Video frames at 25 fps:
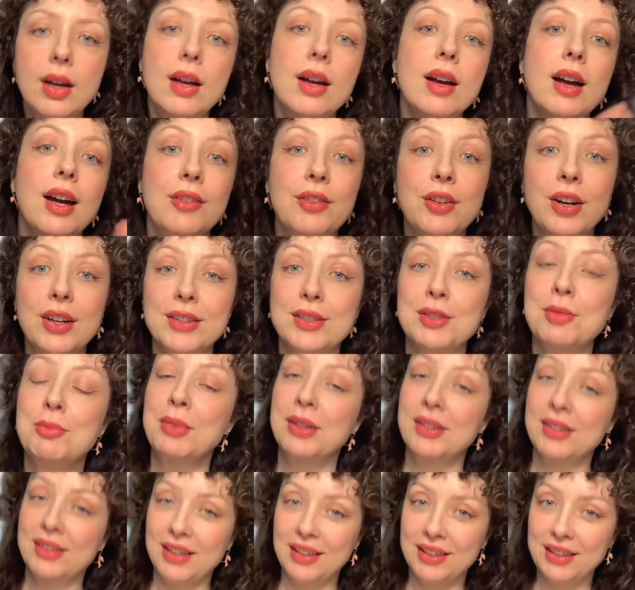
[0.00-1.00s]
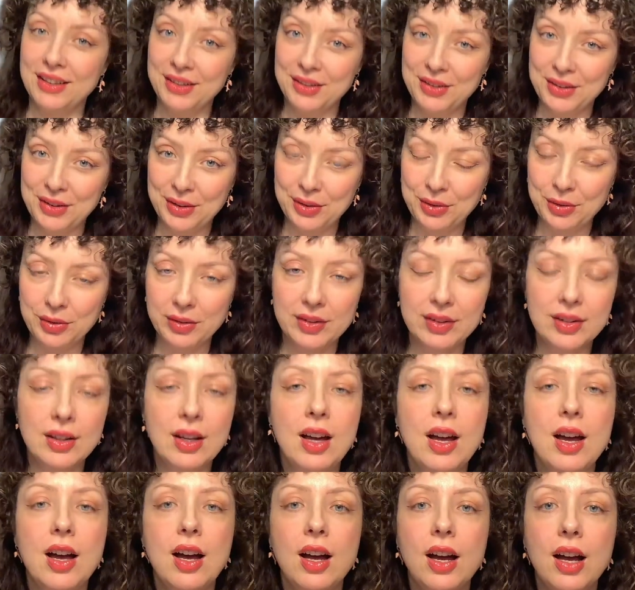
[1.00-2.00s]
I've got some exciting news.
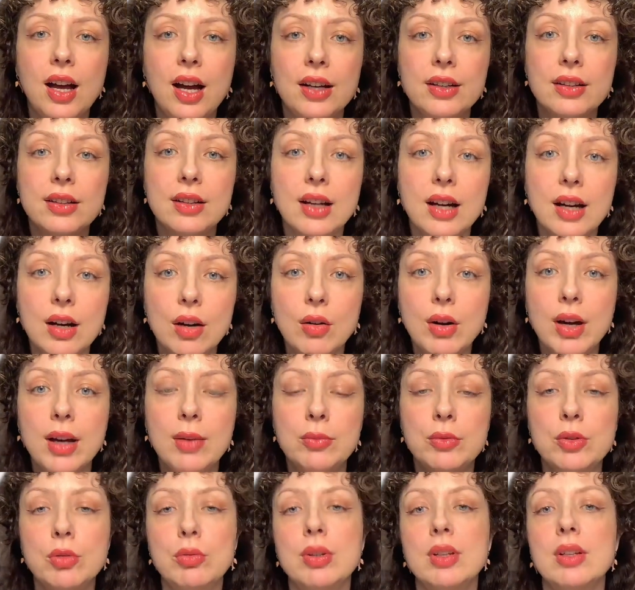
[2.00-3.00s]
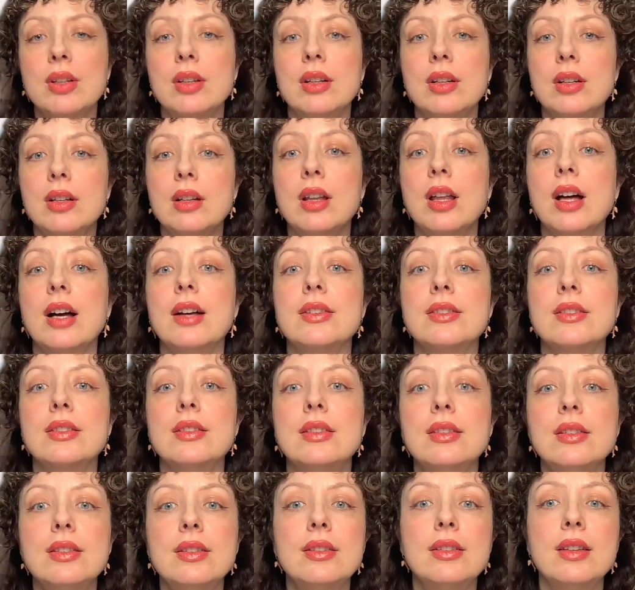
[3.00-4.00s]
I now am doing
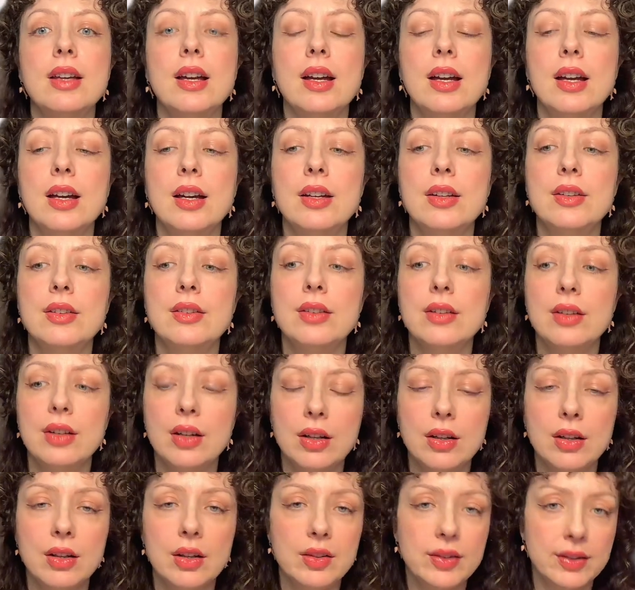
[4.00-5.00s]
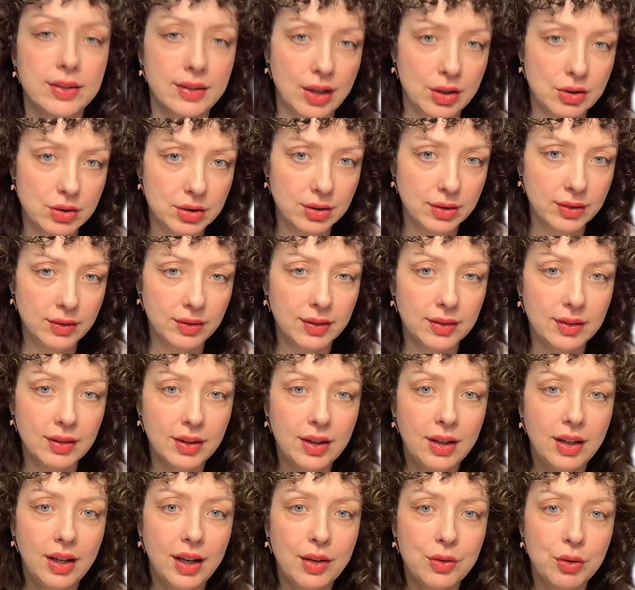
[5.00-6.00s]
classes and sessions,
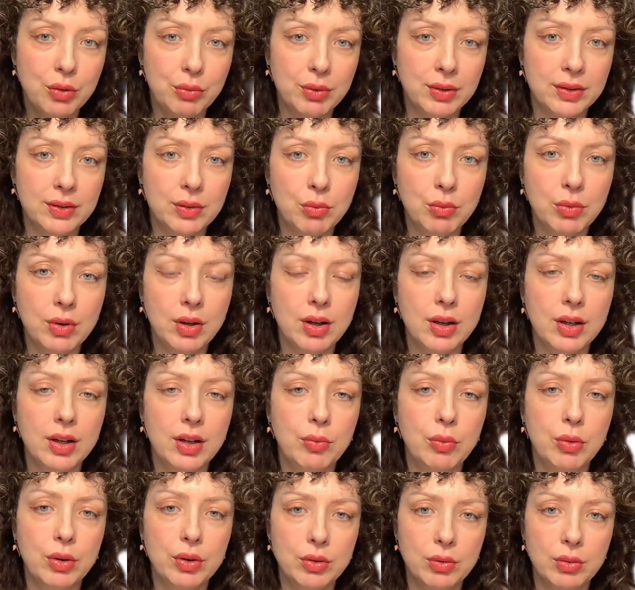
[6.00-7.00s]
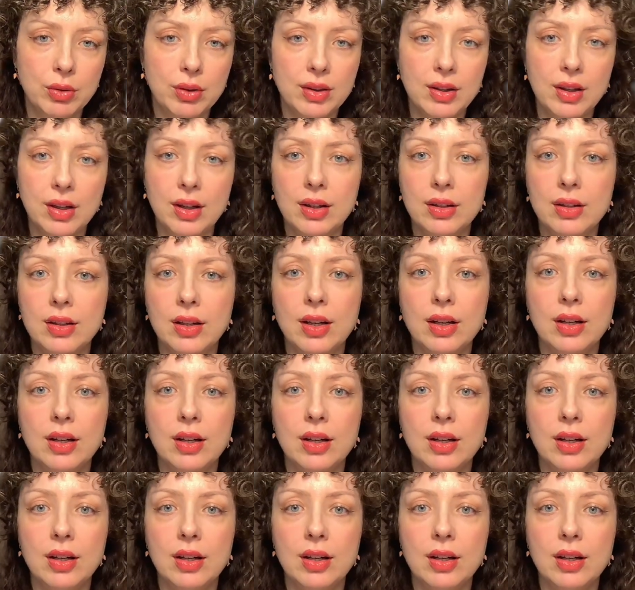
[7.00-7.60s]
and the reason why we're doing that